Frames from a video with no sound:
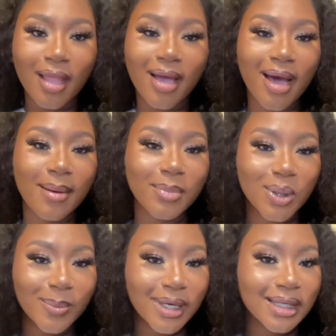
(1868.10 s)
A
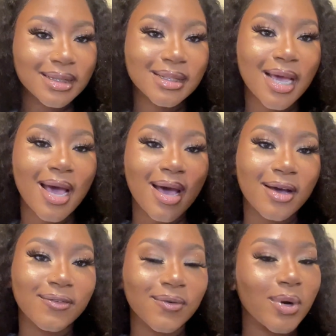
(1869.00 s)
moment
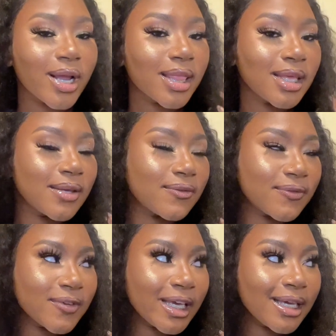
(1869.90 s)
for the
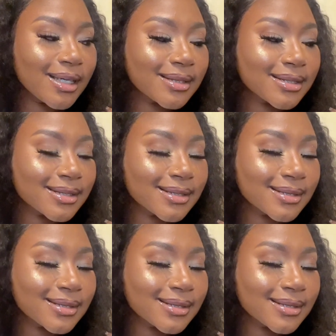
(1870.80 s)
face.